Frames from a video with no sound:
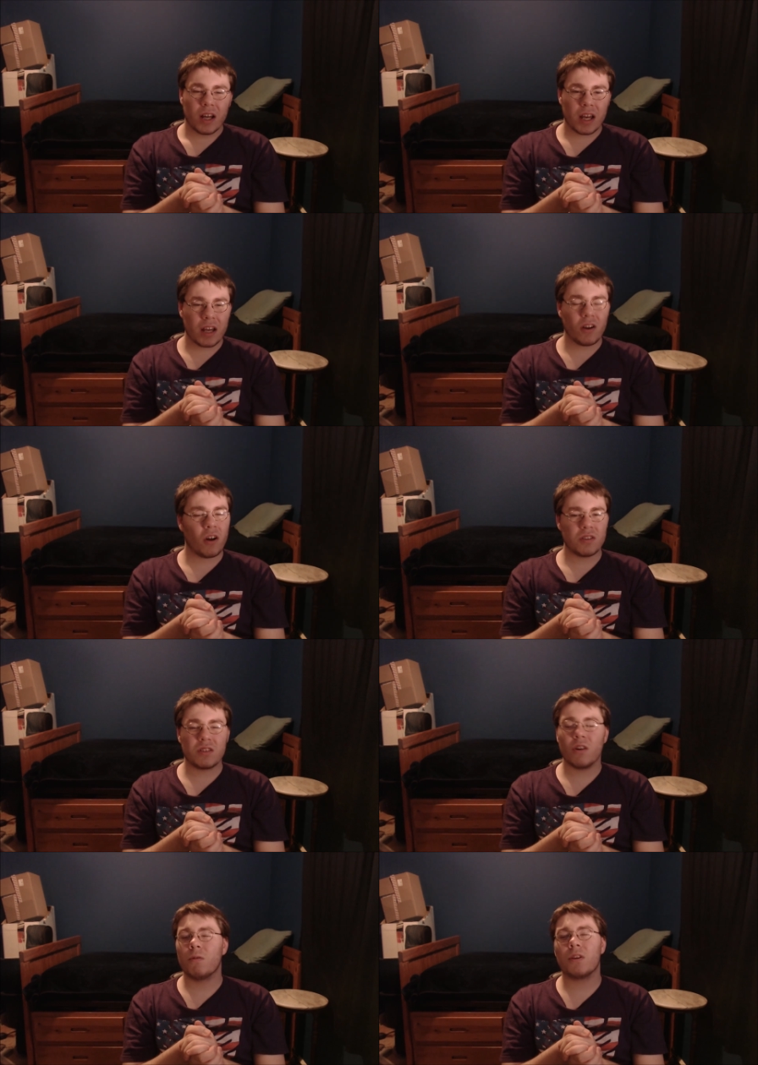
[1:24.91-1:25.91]
And
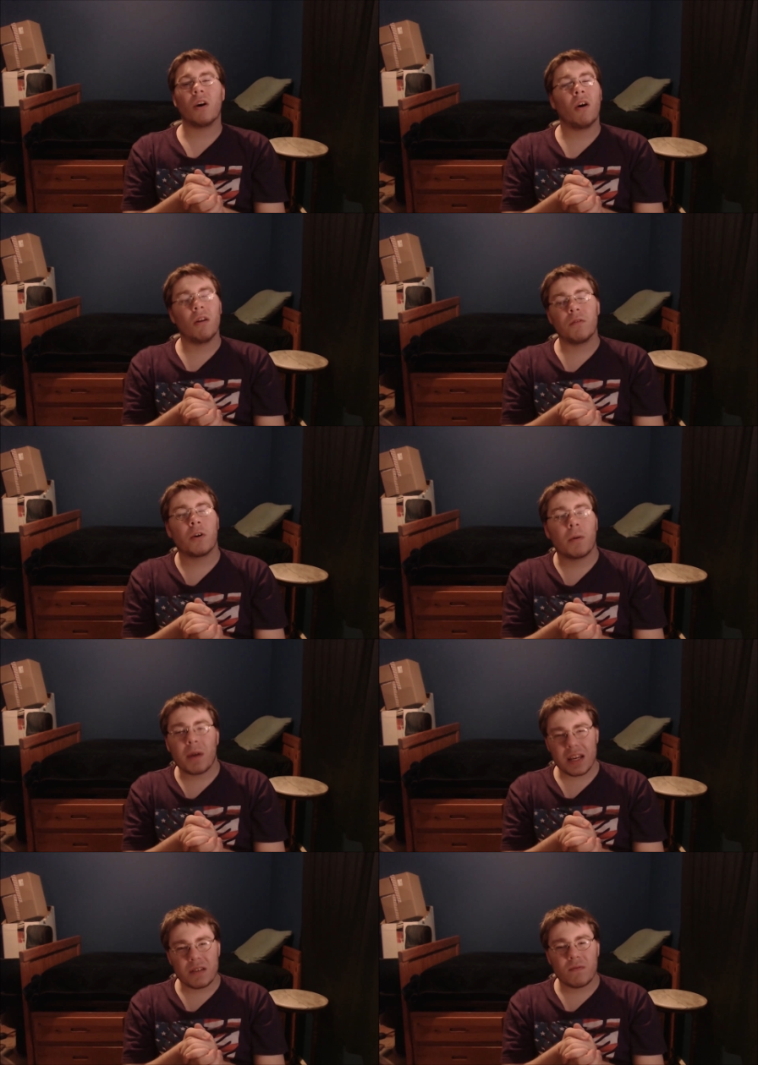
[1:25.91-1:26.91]
also with all of your
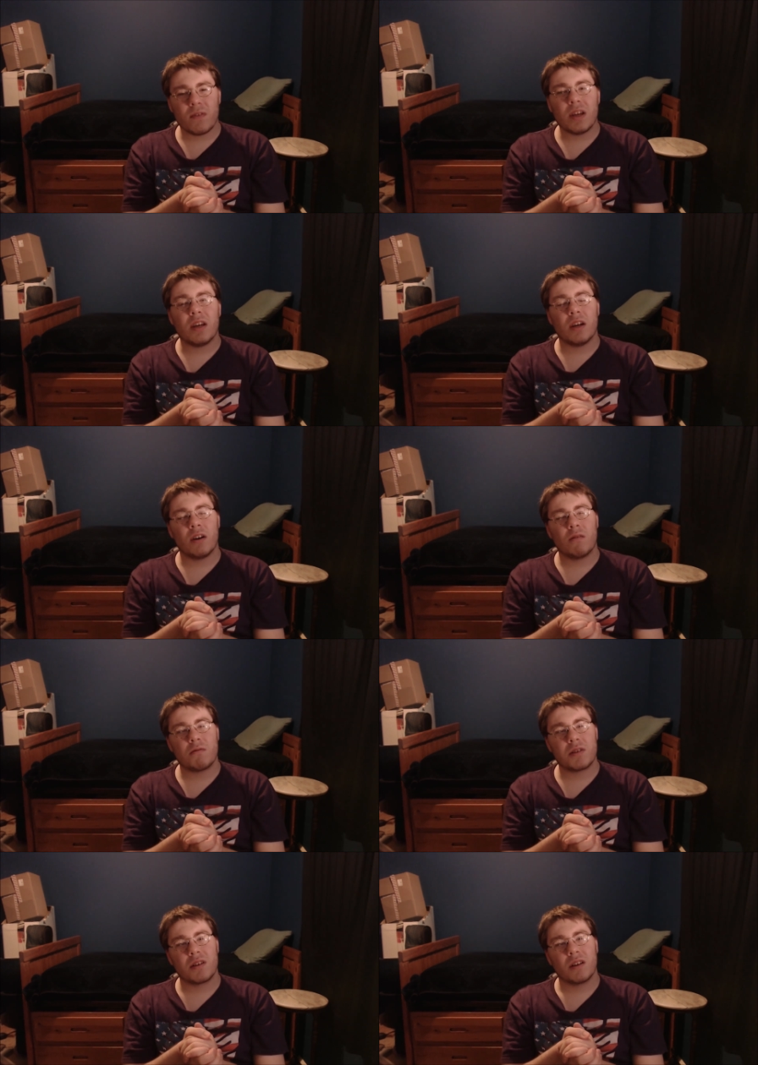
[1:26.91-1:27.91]
amazing
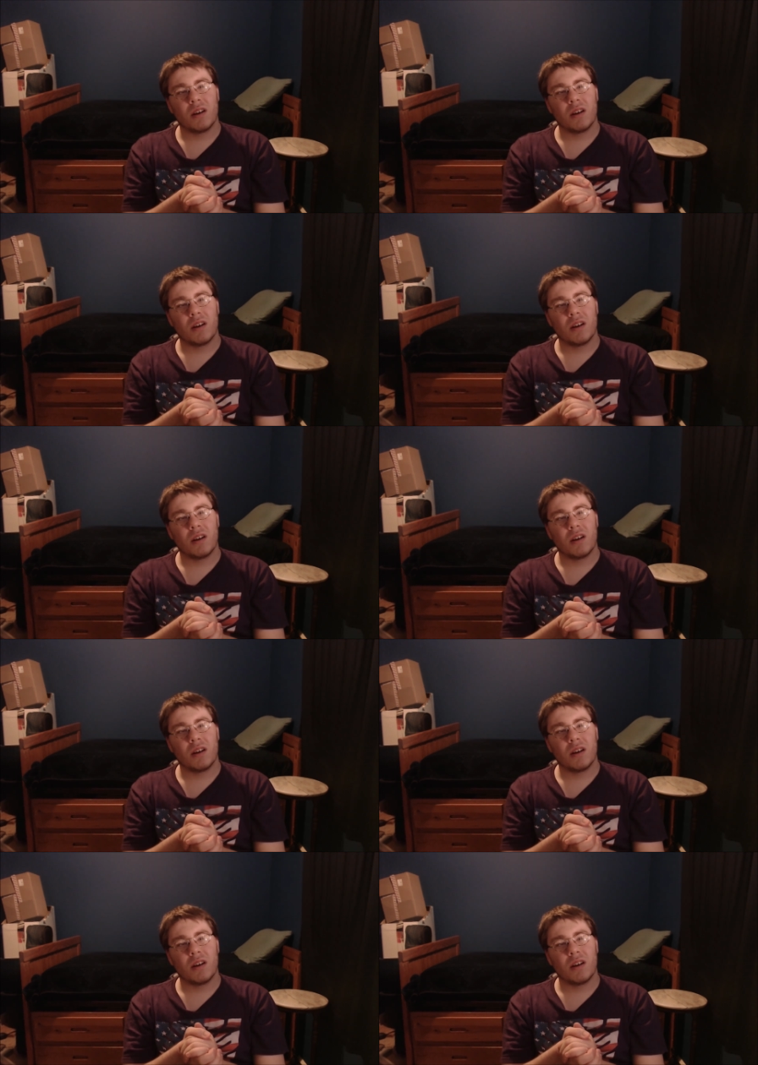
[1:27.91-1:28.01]
videos.